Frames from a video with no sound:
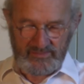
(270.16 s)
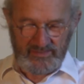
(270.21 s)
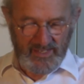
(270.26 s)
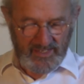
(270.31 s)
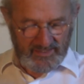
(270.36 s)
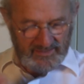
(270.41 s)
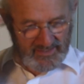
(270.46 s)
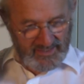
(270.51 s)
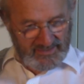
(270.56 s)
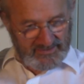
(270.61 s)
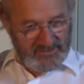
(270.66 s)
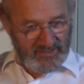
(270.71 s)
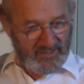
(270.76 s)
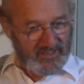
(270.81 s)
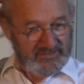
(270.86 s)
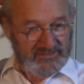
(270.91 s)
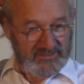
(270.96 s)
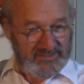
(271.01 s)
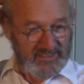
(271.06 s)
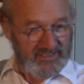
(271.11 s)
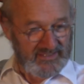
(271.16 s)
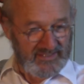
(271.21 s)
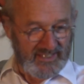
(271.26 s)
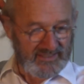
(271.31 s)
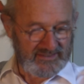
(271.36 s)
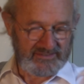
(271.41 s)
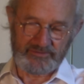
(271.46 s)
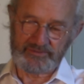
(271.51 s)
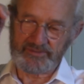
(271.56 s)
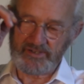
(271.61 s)
Y- yes, I see
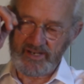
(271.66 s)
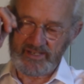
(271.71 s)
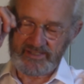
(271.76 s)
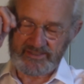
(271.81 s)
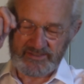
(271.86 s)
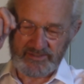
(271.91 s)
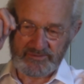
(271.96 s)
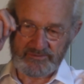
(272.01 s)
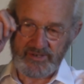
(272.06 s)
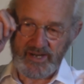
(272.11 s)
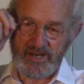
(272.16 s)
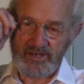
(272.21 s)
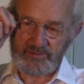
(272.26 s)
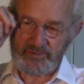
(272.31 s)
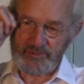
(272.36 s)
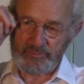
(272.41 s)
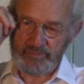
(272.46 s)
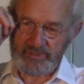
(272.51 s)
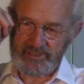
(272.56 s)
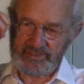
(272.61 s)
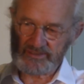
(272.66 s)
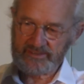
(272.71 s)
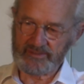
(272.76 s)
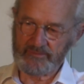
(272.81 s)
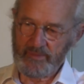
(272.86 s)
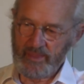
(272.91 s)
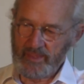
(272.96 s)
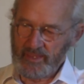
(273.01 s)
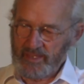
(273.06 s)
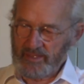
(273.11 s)
that phrase around a bit,
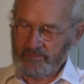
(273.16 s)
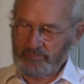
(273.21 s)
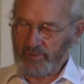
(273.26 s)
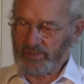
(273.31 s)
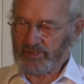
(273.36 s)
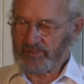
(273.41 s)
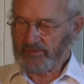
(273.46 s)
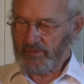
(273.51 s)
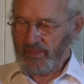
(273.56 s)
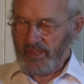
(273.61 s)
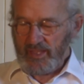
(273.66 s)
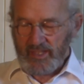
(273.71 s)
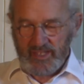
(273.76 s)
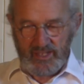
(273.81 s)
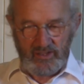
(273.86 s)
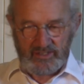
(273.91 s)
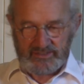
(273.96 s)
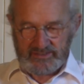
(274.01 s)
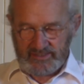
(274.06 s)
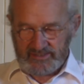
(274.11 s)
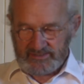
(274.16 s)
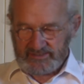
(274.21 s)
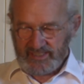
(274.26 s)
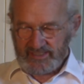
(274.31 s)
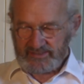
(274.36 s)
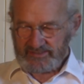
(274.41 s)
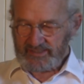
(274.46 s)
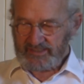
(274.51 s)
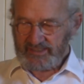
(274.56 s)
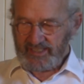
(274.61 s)
but it
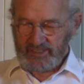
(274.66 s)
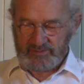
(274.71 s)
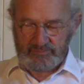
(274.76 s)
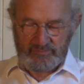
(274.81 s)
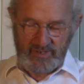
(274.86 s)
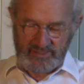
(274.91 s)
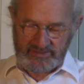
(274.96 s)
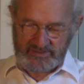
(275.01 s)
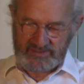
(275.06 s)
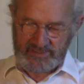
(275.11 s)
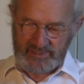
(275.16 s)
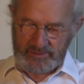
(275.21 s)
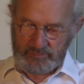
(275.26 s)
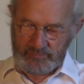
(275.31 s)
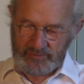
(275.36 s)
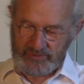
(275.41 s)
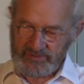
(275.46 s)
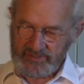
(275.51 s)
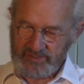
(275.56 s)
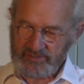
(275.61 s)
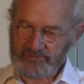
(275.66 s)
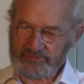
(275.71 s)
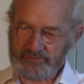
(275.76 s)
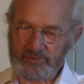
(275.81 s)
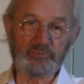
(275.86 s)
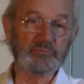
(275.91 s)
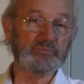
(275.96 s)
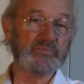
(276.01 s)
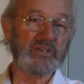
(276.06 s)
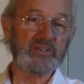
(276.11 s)
doesn't get much sympathy
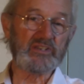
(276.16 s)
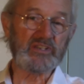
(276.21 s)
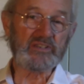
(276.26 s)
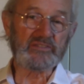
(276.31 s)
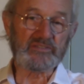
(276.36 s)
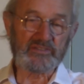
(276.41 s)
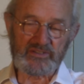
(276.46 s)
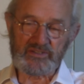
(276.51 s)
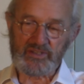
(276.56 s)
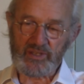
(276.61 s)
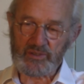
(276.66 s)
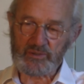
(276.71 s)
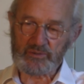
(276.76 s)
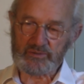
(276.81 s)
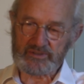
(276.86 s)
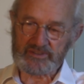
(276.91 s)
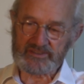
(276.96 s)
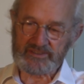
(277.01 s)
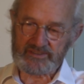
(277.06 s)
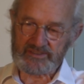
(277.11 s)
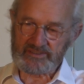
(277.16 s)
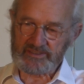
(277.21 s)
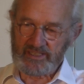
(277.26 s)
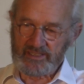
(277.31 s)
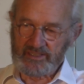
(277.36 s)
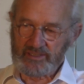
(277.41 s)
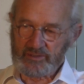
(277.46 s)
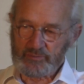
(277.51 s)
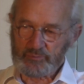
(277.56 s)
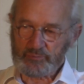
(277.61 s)
from me, even though it's
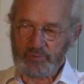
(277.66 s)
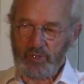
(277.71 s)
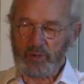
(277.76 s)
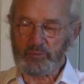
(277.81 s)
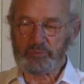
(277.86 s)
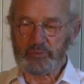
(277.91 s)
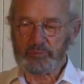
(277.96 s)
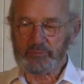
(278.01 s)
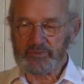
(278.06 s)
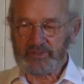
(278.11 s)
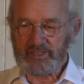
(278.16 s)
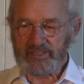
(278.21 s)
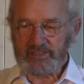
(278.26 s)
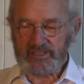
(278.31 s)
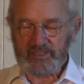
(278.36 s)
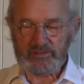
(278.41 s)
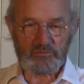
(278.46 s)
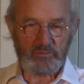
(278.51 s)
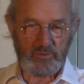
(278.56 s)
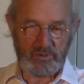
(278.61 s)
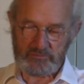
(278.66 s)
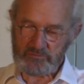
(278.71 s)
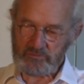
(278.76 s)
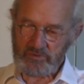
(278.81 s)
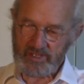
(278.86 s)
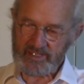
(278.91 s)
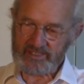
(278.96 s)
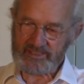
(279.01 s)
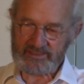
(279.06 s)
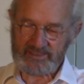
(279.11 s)
probably in one
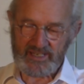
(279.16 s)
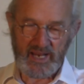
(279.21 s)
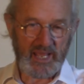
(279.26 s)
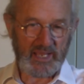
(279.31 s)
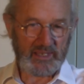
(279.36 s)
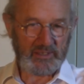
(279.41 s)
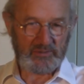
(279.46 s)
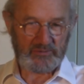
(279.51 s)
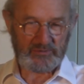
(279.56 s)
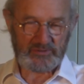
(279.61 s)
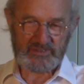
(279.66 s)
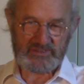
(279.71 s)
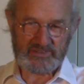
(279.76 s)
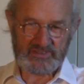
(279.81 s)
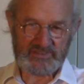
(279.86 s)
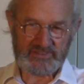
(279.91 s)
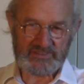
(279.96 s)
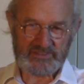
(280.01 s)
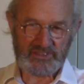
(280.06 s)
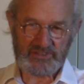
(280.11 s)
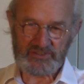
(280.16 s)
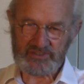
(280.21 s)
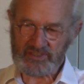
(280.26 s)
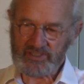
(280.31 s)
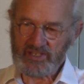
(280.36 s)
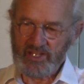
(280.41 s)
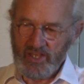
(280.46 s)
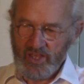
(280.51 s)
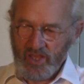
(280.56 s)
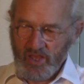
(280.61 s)
way an accurate decision.